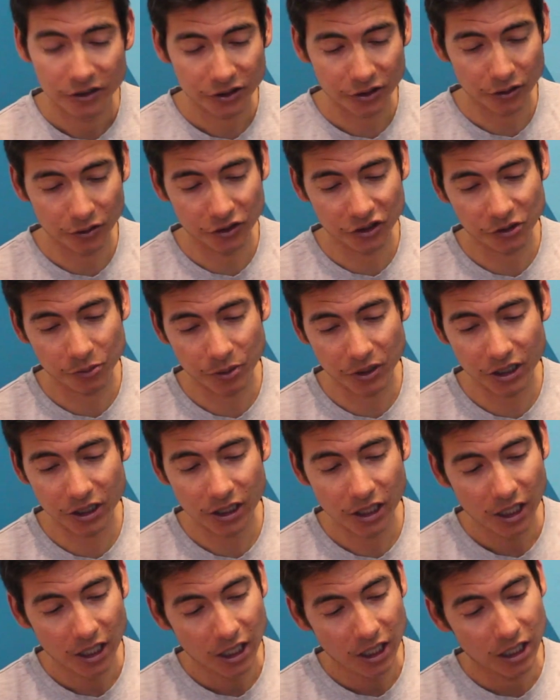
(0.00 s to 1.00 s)
so to
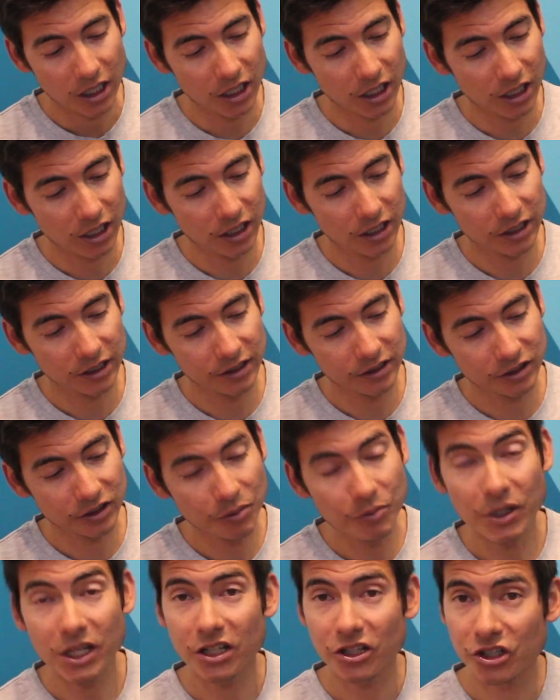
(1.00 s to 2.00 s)
speak, uh,
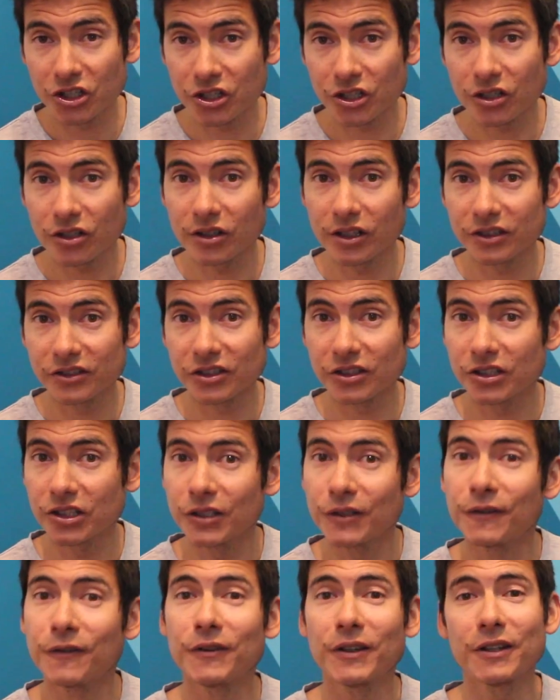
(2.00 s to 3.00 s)
to make sure it's a
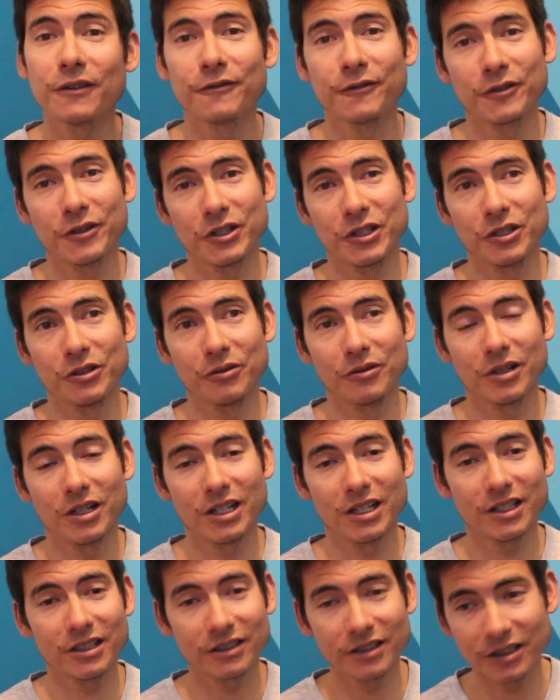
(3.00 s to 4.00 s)
good fit for you.
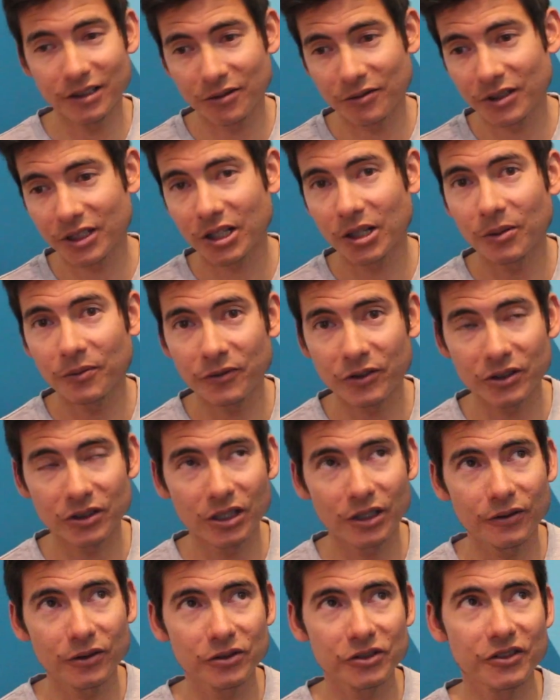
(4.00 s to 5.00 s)
And you know, the comfort
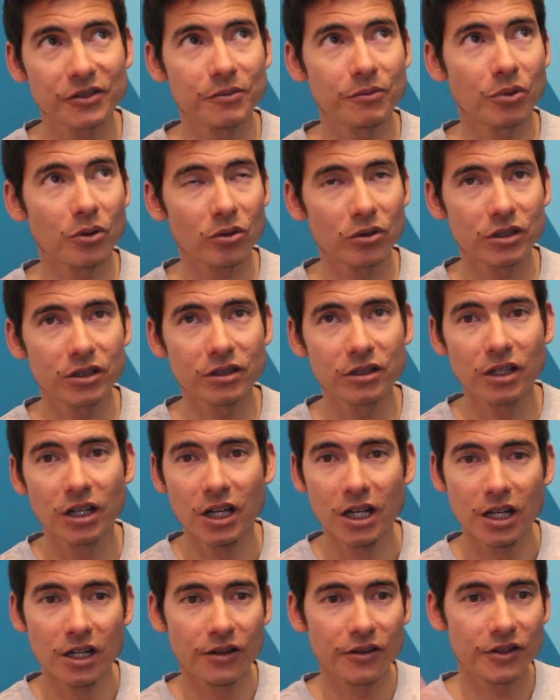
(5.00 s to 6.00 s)
level is important,
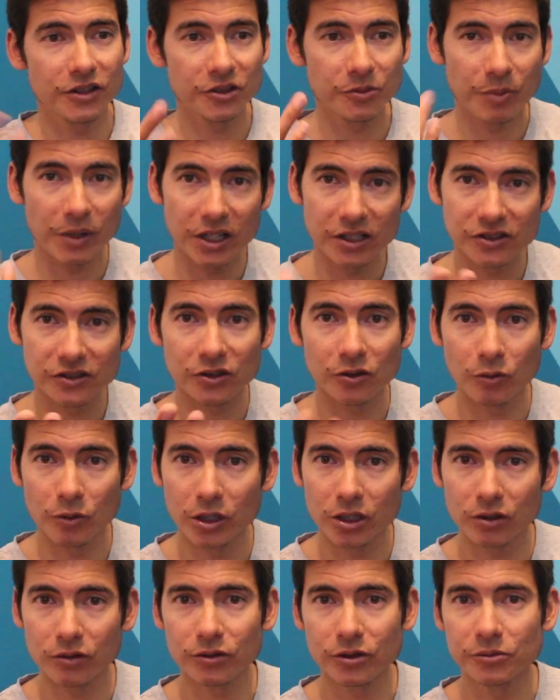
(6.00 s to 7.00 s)
the space, the
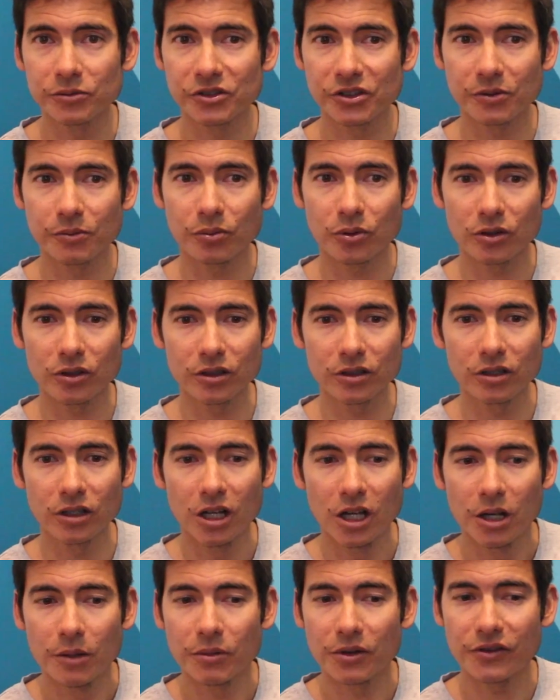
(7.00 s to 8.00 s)
wiggle room is important,
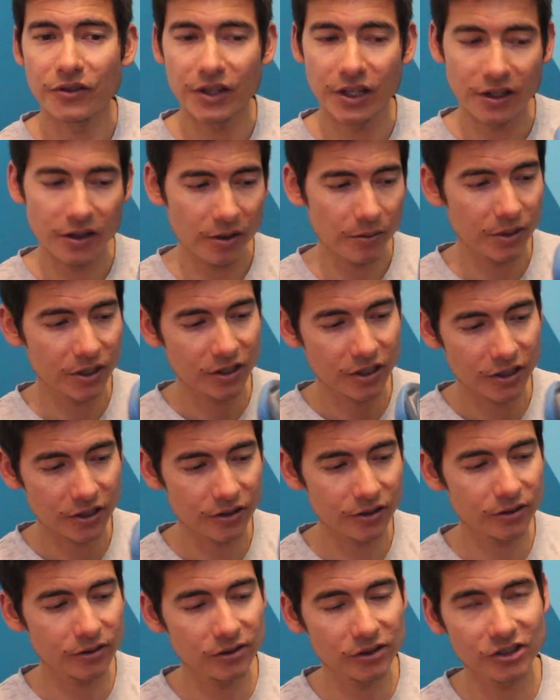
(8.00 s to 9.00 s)
but then the
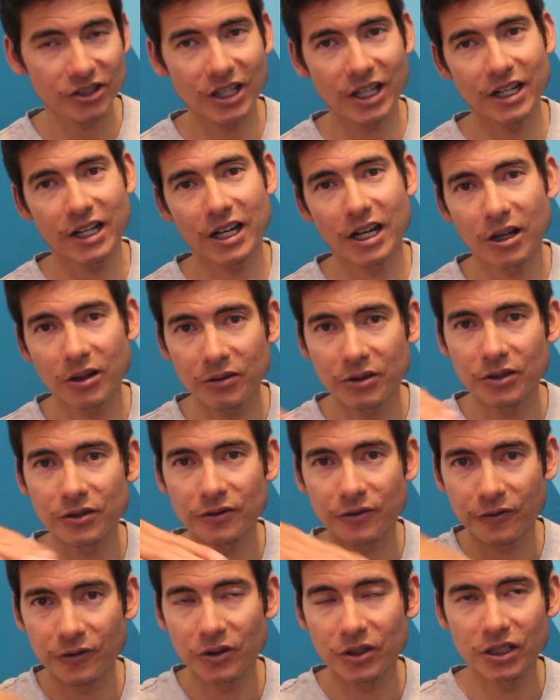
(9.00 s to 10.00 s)
materials and how
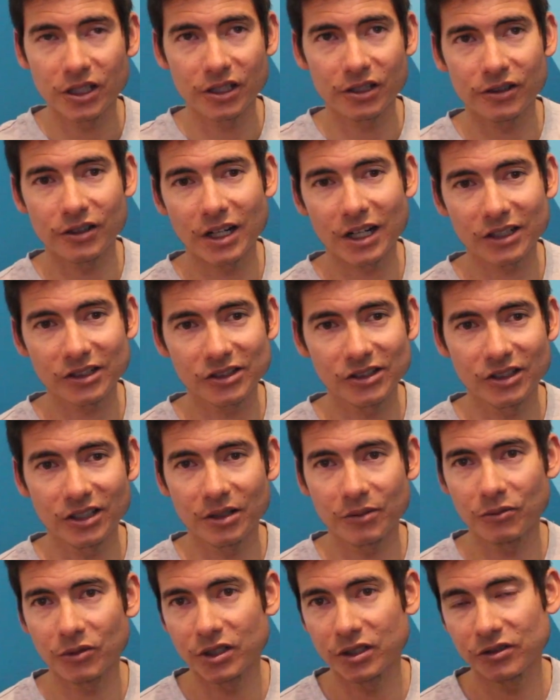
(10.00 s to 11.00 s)
your foot interacts in
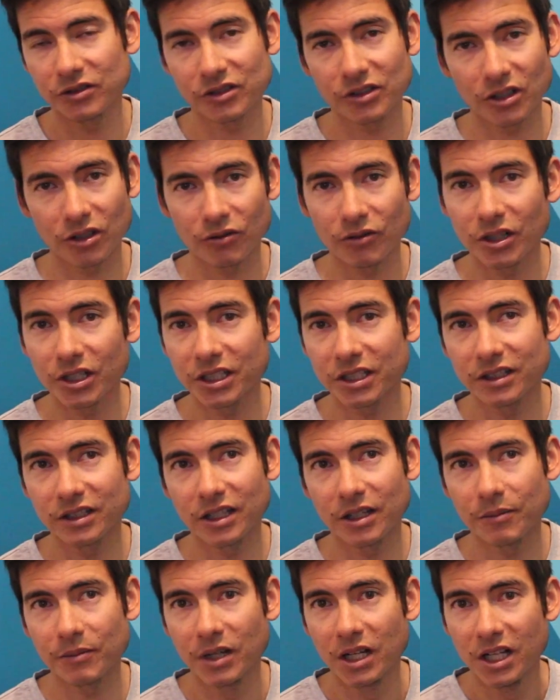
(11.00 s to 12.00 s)
them when you start running in
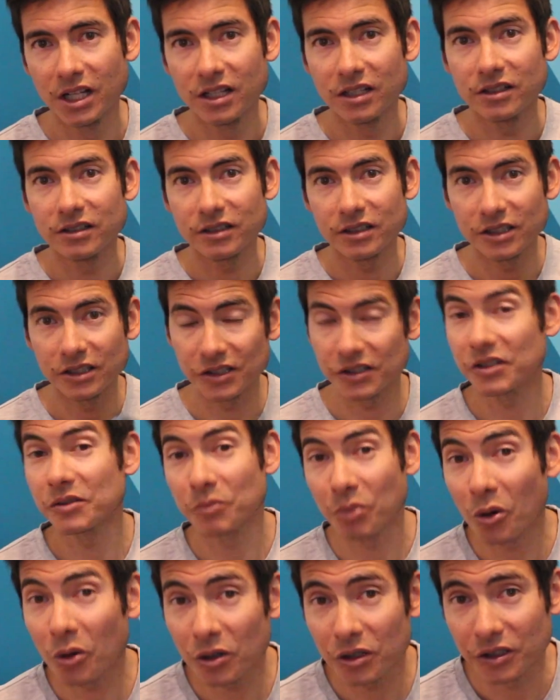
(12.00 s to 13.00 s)
them is
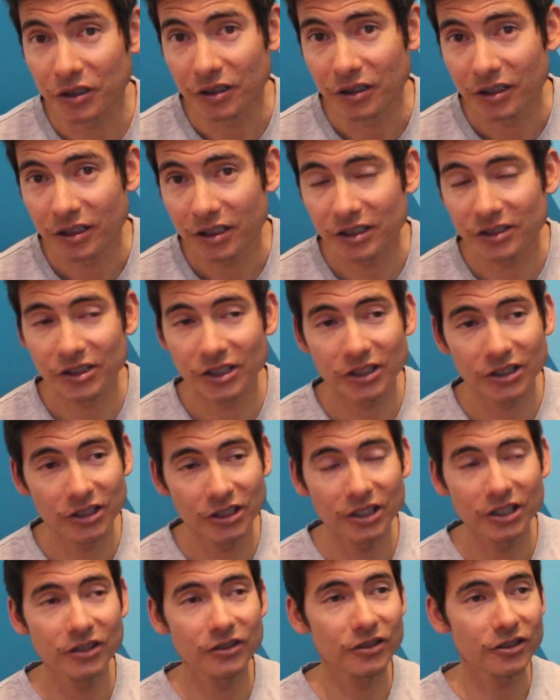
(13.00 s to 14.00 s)
important because it
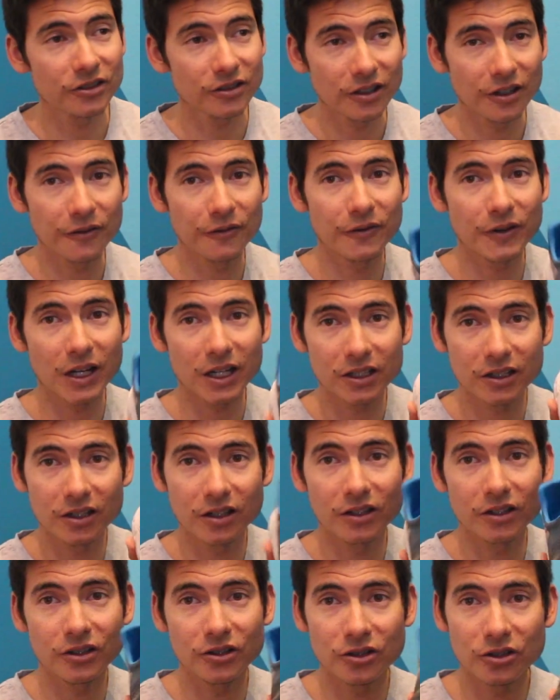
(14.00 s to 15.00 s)
could either
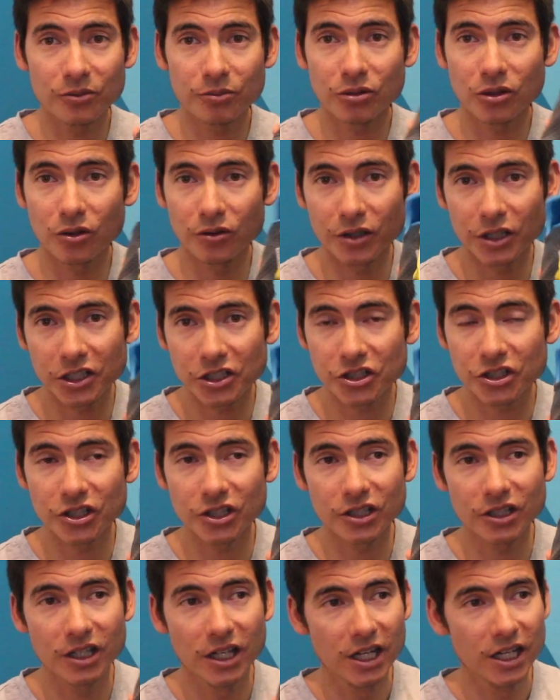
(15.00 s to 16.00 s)
affect your
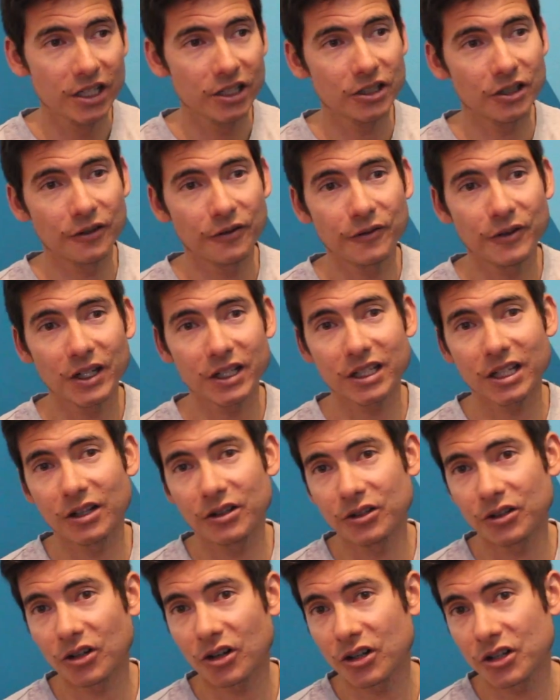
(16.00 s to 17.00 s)
pronation, could affect how
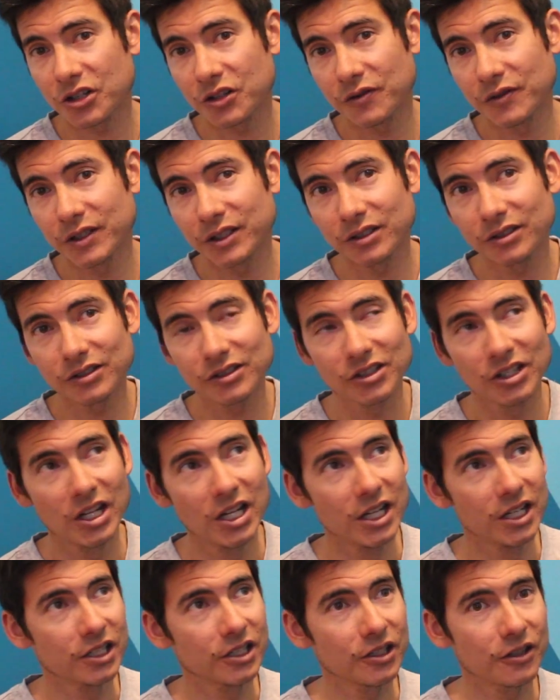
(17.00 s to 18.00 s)
your arch feels,
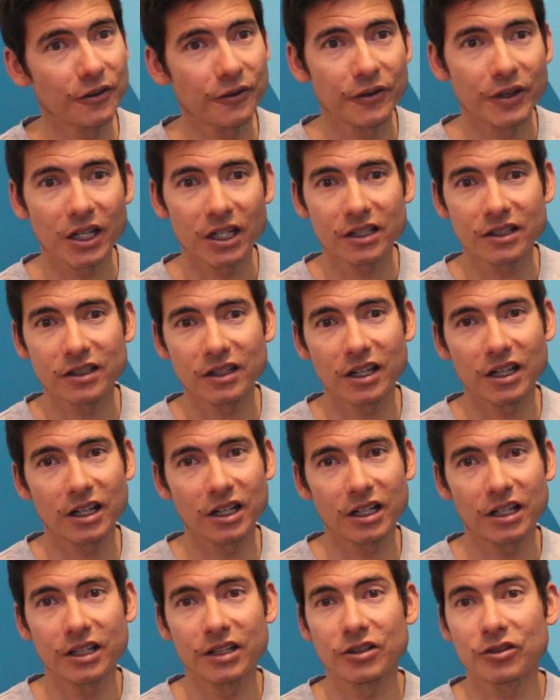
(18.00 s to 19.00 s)
could affect
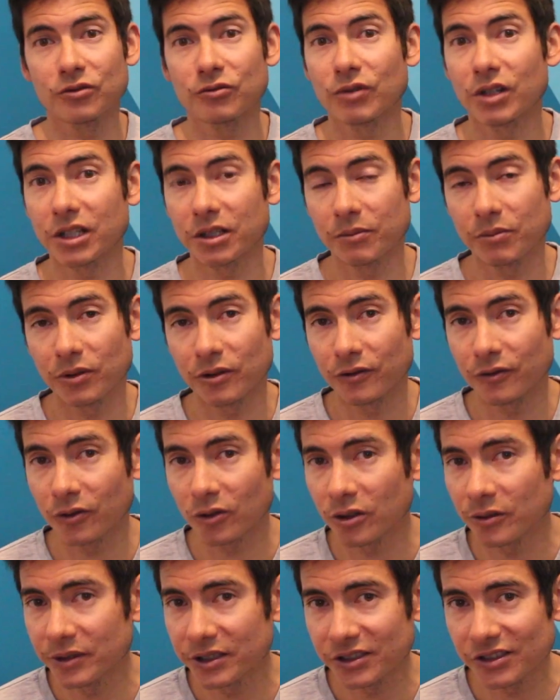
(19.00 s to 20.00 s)
uh, your running
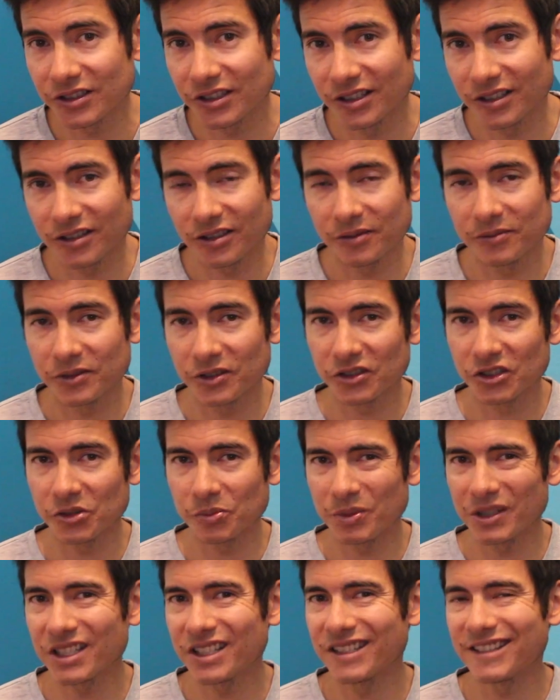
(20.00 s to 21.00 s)
performance in terms of
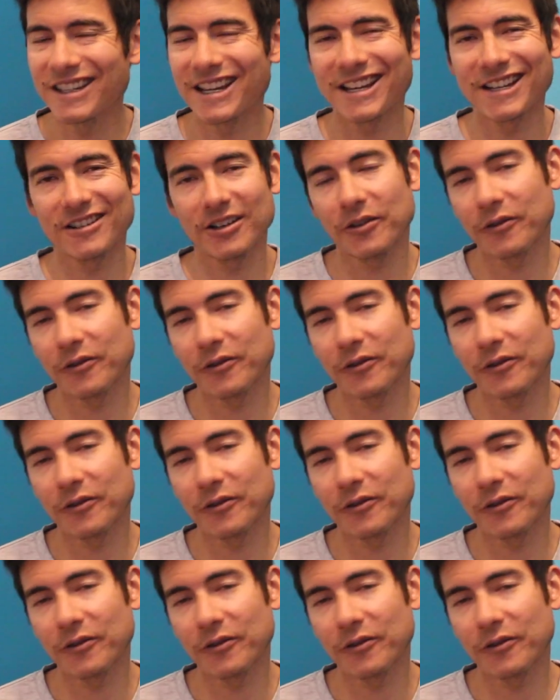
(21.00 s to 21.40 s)
speed and